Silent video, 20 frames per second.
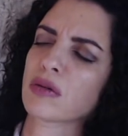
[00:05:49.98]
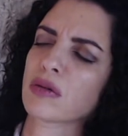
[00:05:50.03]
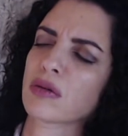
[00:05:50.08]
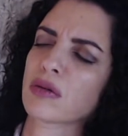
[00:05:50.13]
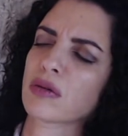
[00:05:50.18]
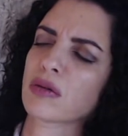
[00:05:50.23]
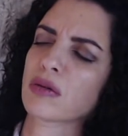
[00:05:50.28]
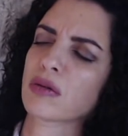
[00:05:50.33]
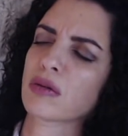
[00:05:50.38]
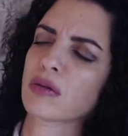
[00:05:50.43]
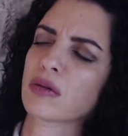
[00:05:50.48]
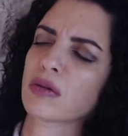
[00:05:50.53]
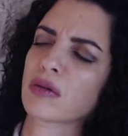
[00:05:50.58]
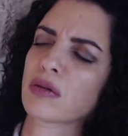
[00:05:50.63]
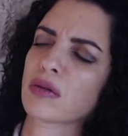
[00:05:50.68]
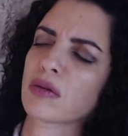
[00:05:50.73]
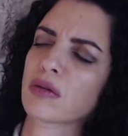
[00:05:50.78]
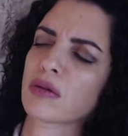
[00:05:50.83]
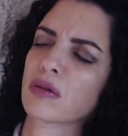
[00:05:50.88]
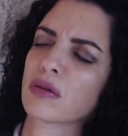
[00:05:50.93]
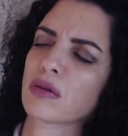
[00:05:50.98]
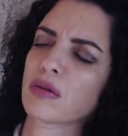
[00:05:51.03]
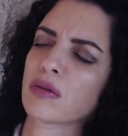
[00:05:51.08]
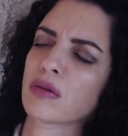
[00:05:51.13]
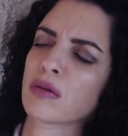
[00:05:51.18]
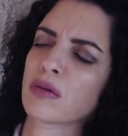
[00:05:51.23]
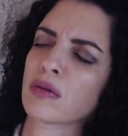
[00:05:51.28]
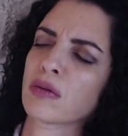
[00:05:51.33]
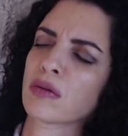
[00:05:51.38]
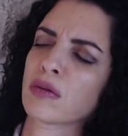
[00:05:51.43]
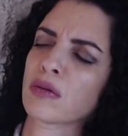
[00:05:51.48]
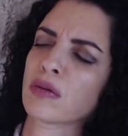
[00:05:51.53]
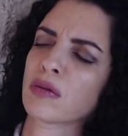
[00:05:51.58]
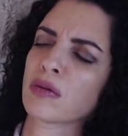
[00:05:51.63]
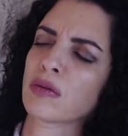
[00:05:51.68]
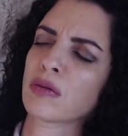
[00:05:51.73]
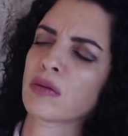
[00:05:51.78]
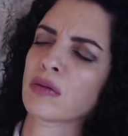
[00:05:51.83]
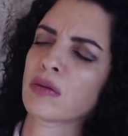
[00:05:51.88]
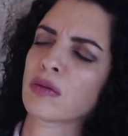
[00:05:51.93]

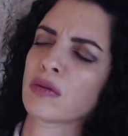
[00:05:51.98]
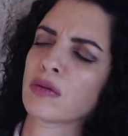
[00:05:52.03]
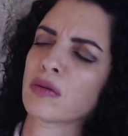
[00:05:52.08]
(no one is talking)